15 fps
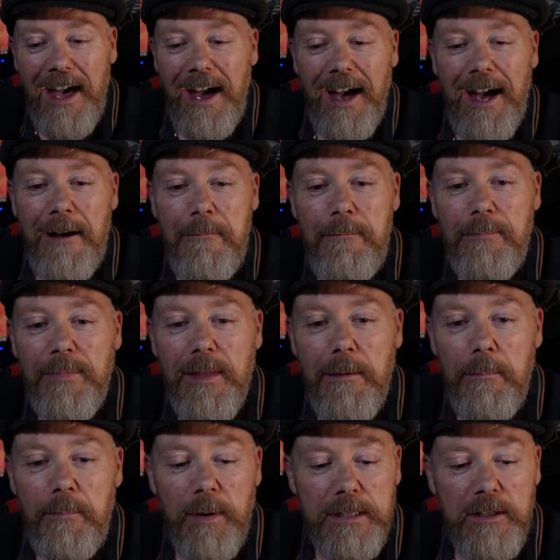
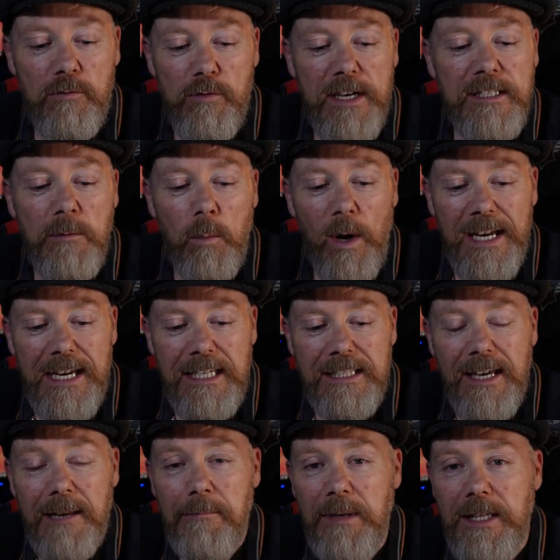But the reason why he
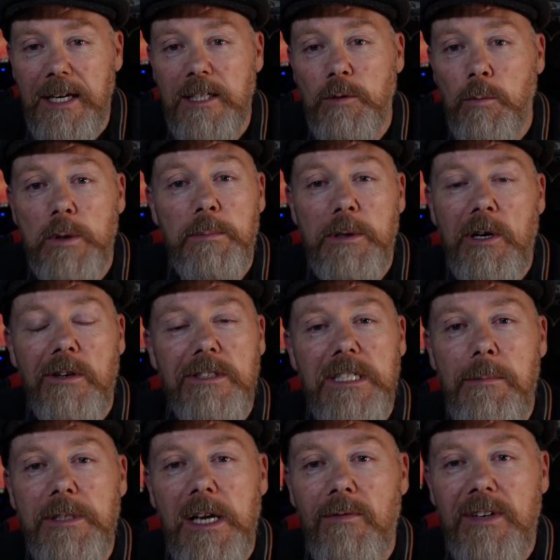sent me this was because he
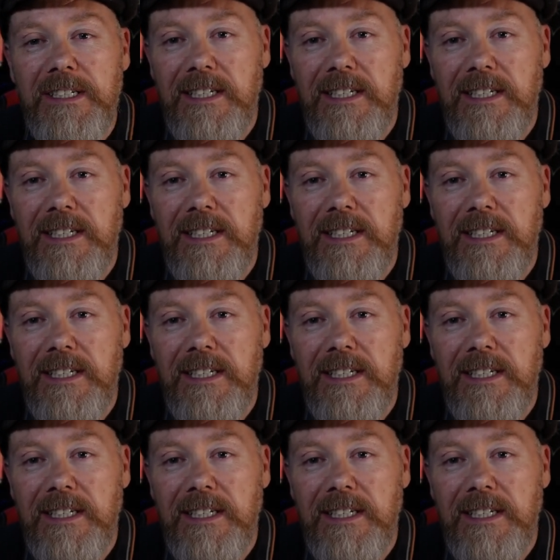was having a